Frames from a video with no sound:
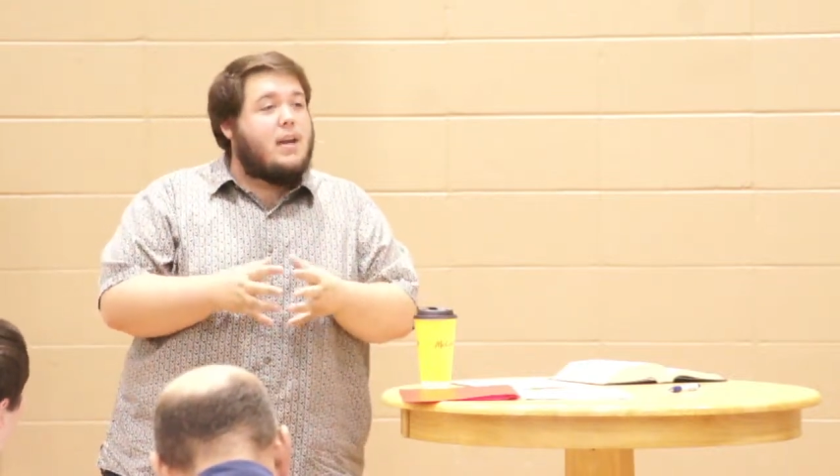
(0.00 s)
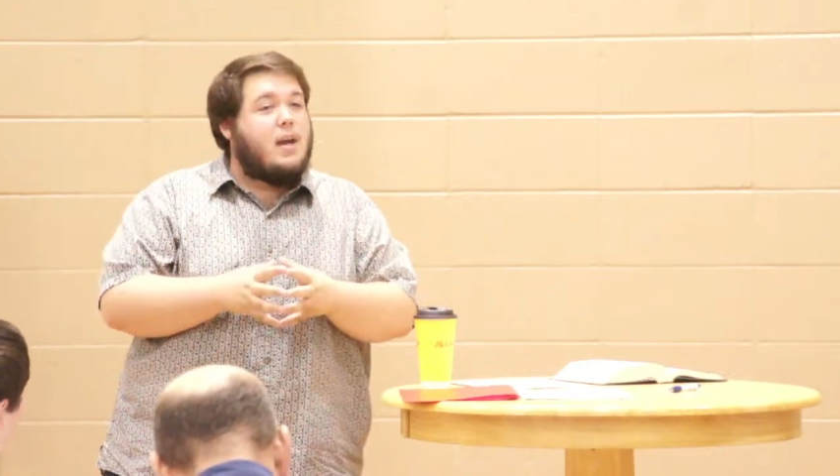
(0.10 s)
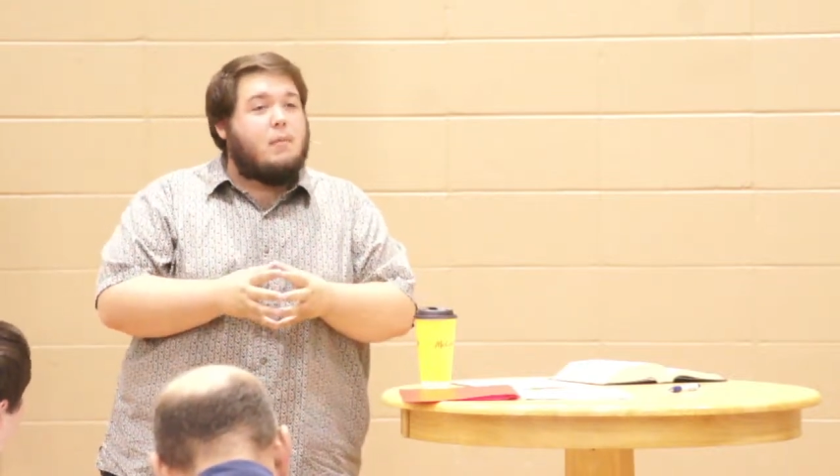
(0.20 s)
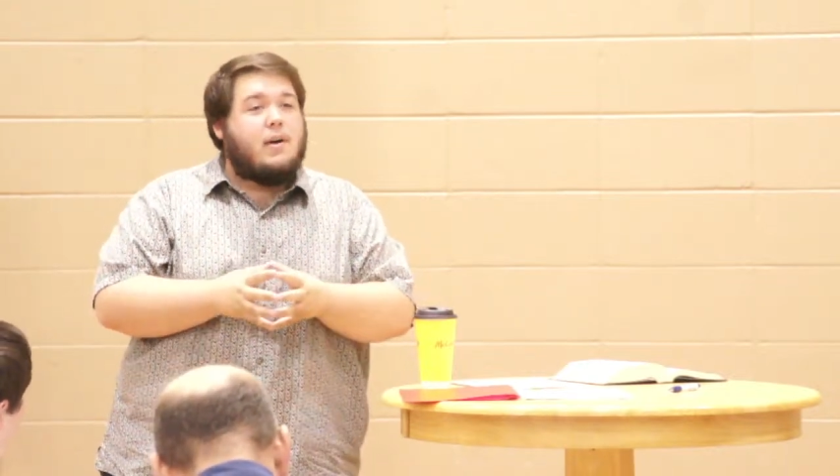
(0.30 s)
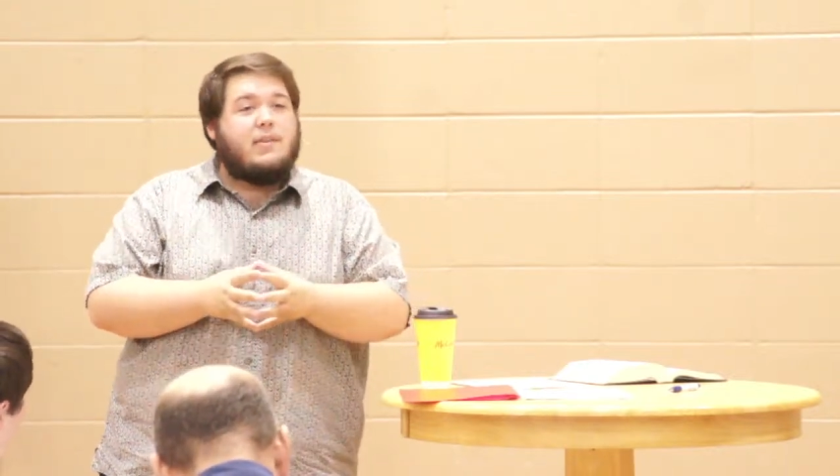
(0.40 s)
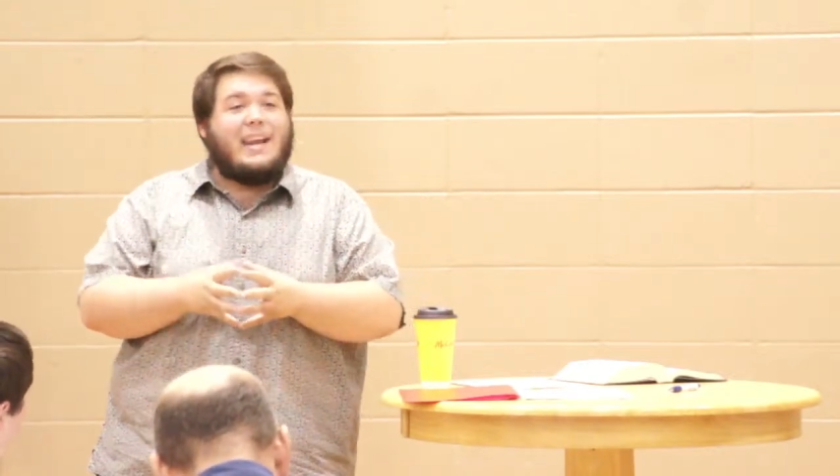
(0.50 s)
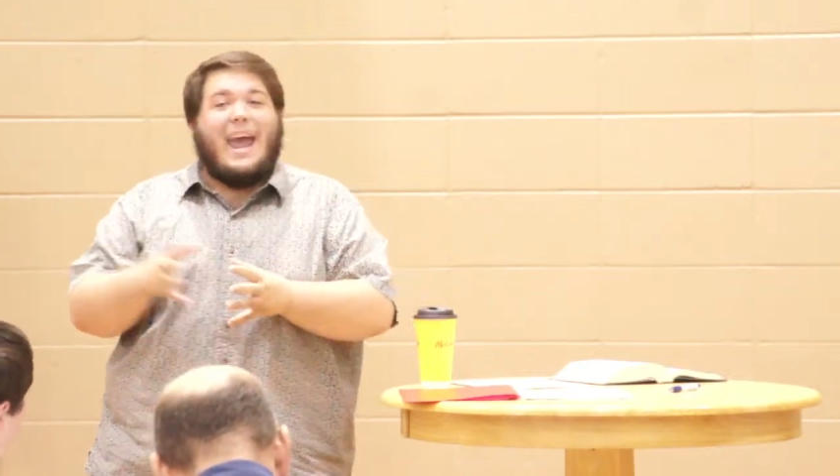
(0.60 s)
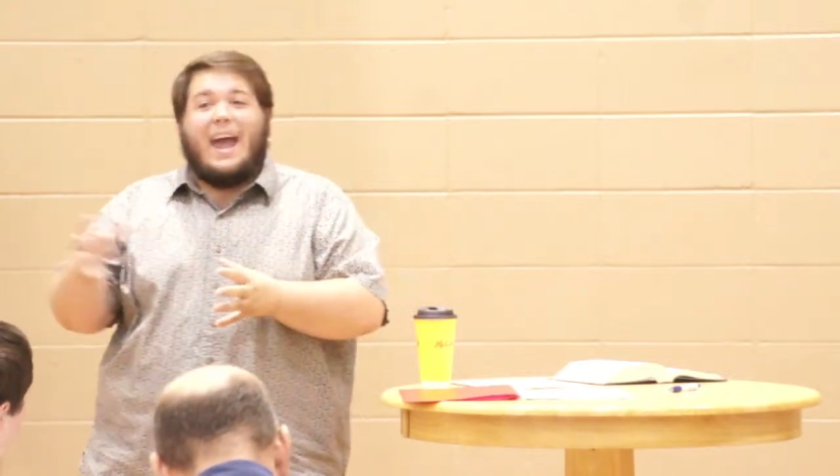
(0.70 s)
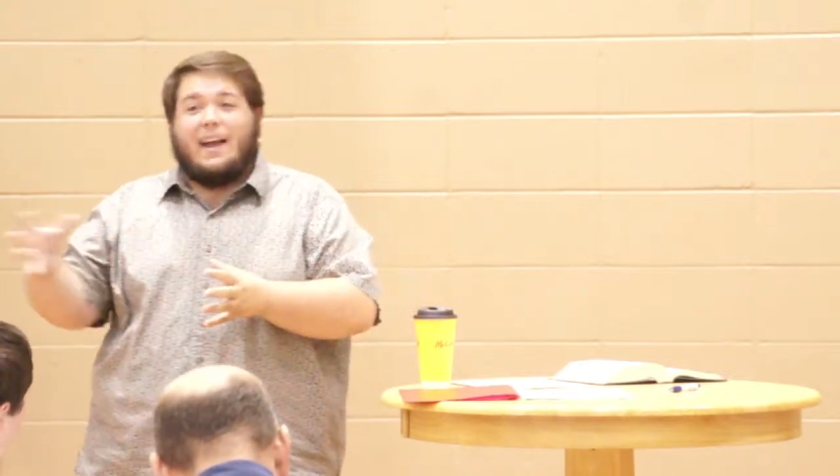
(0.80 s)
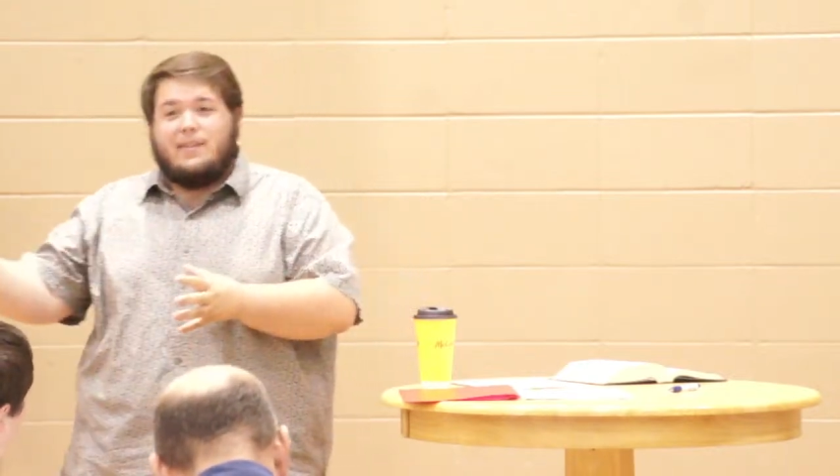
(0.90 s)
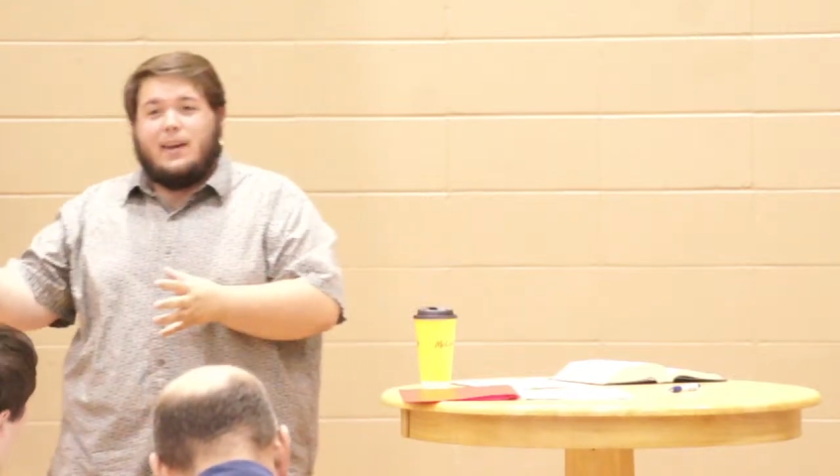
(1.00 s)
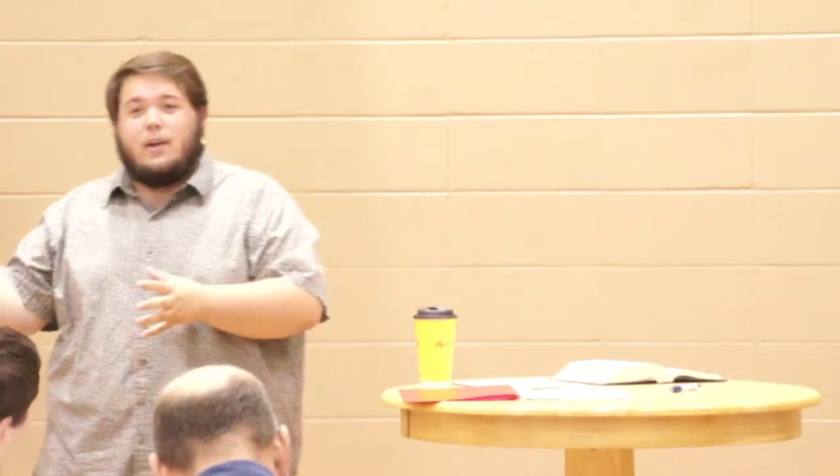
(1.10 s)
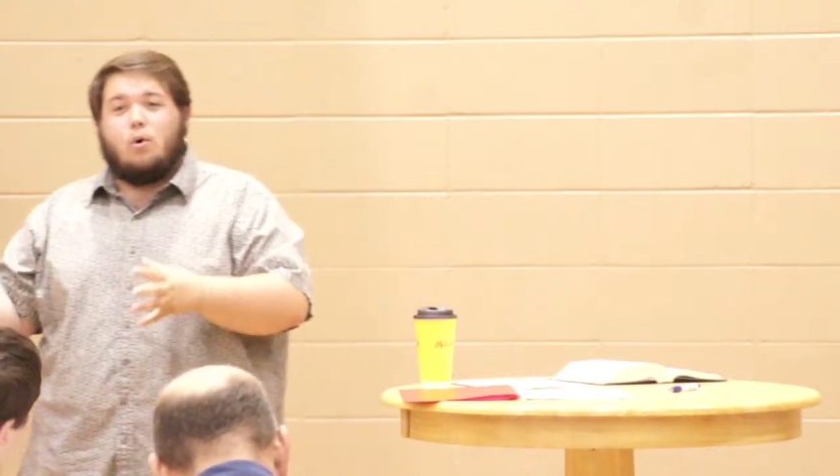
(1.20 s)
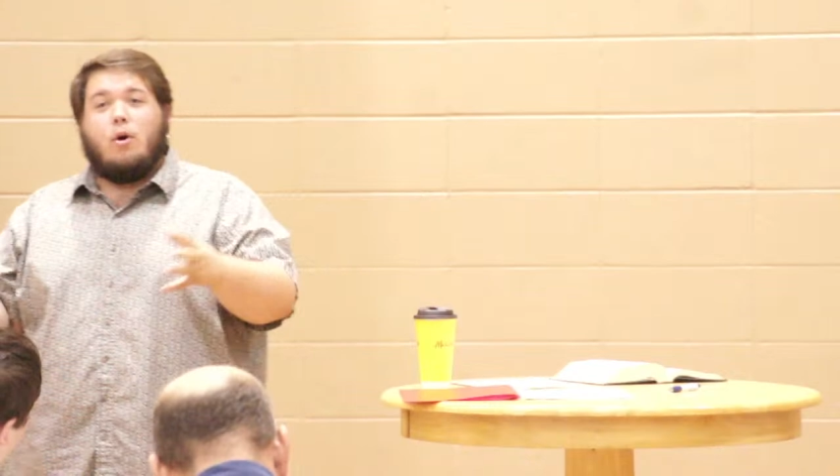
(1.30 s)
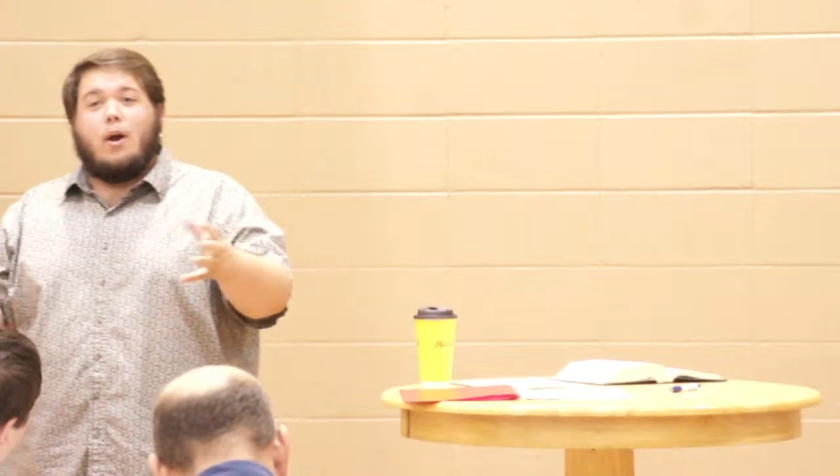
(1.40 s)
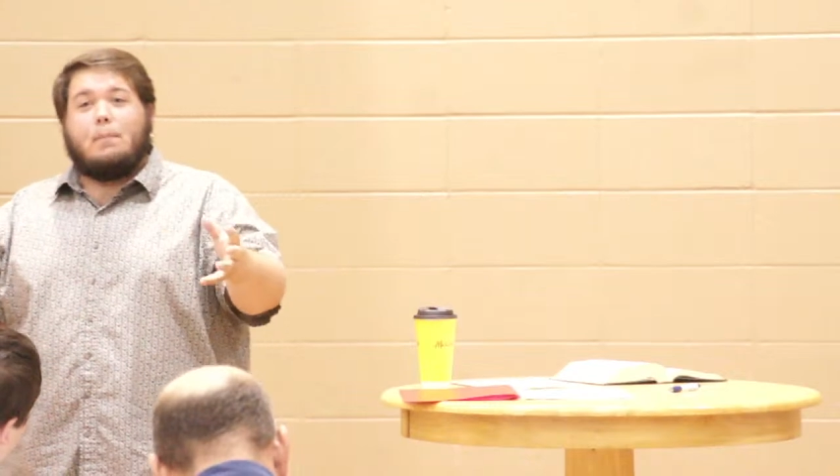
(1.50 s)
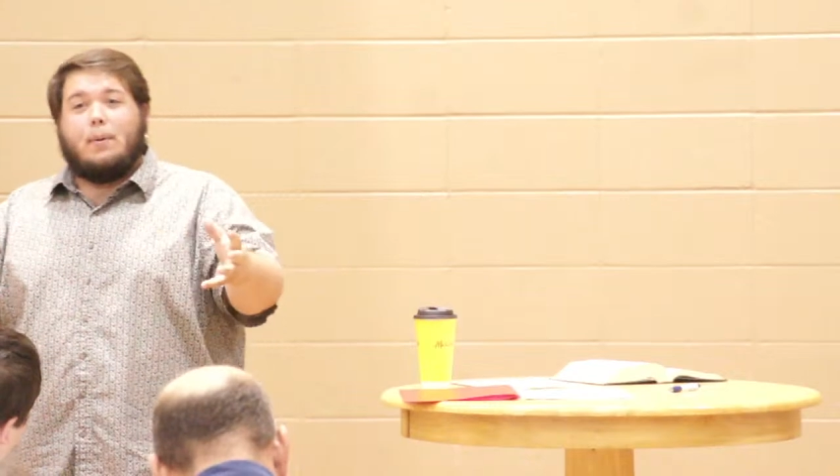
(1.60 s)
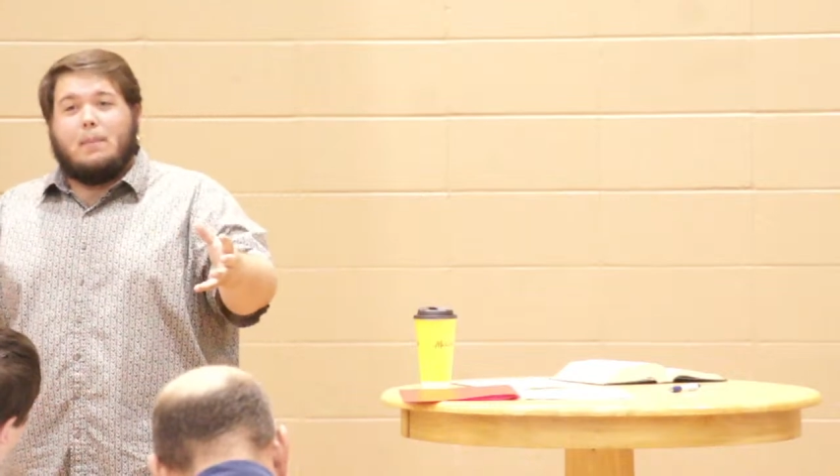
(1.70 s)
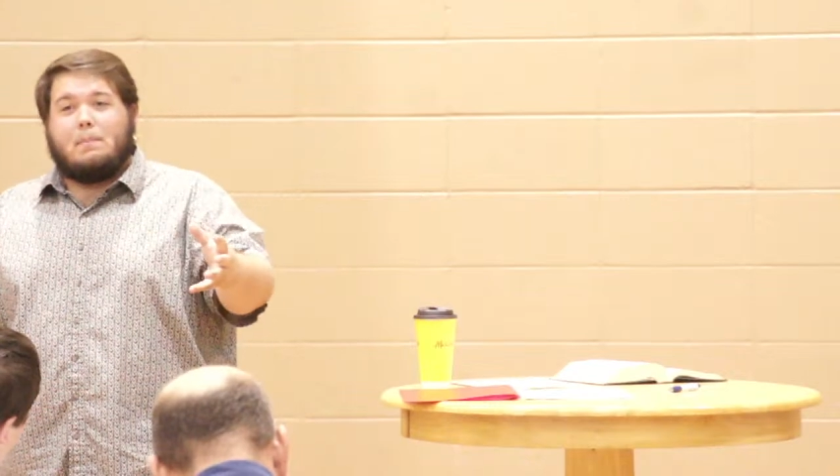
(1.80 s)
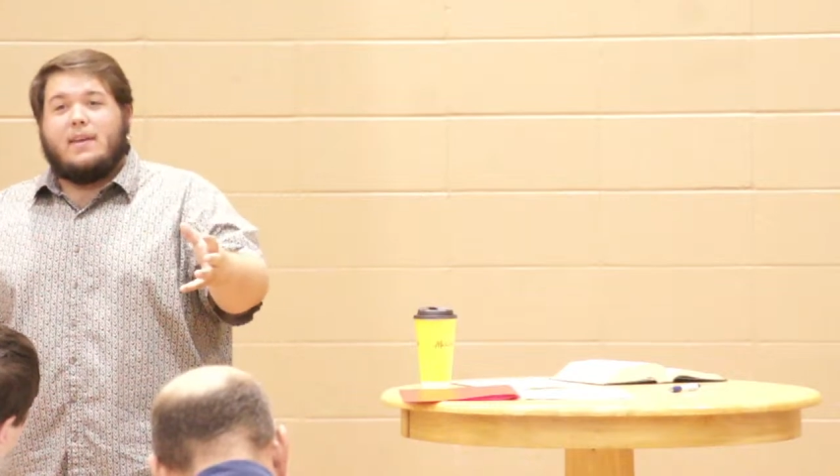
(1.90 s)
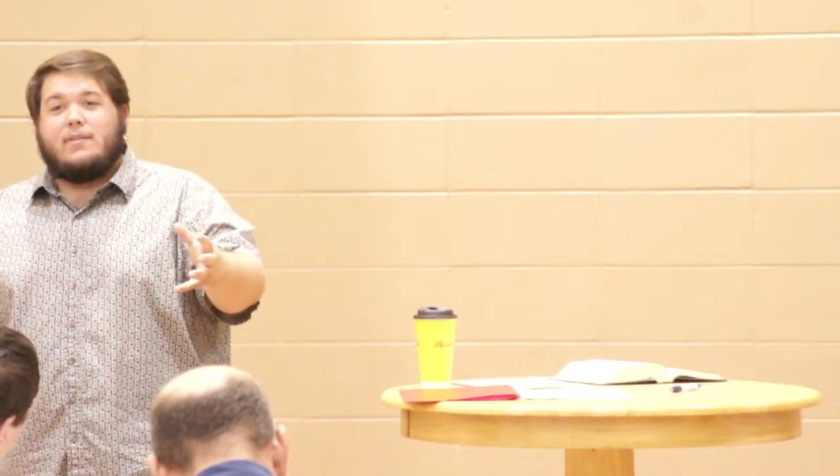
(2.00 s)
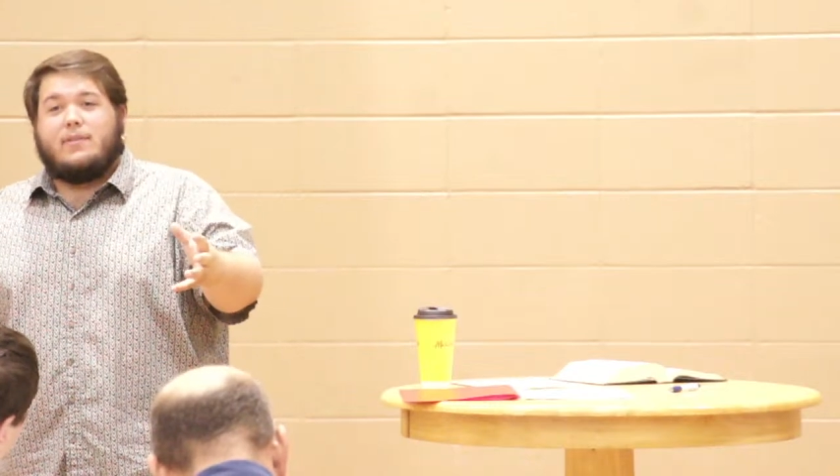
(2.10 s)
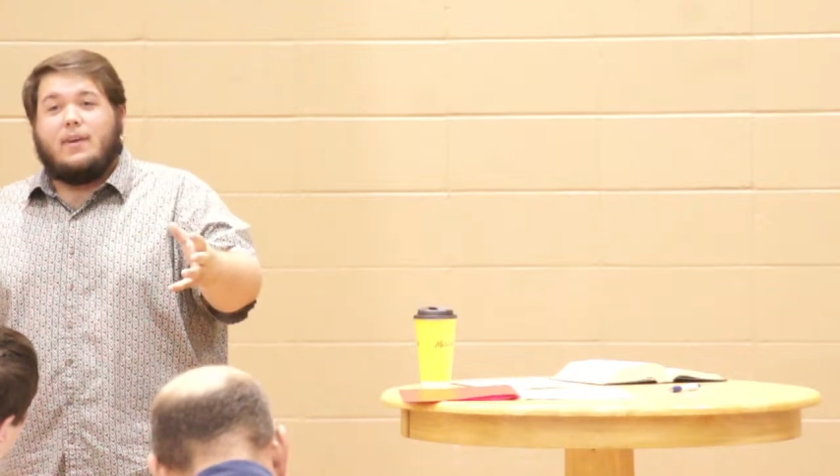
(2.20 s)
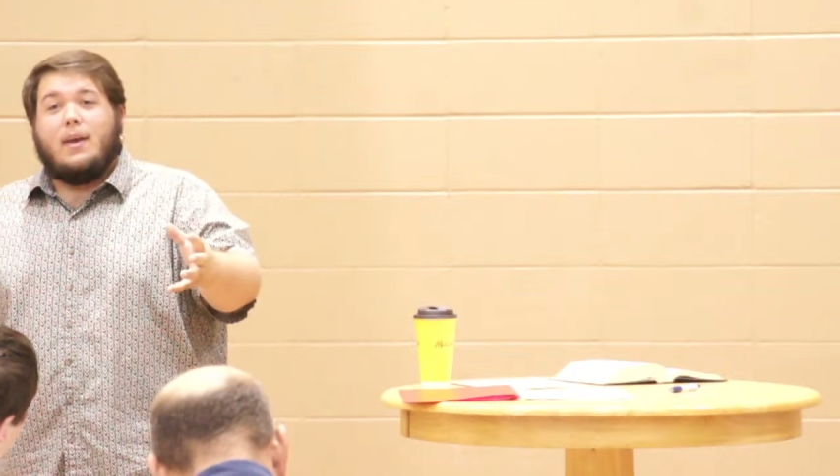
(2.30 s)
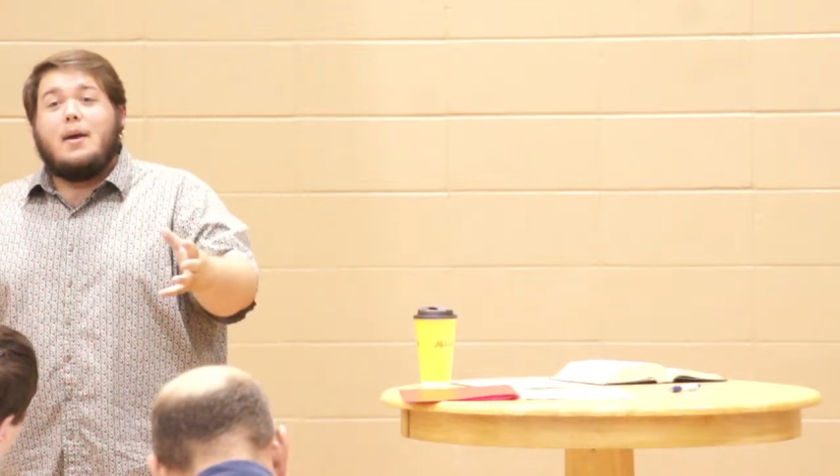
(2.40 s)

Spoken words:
it was an accident or on purpose.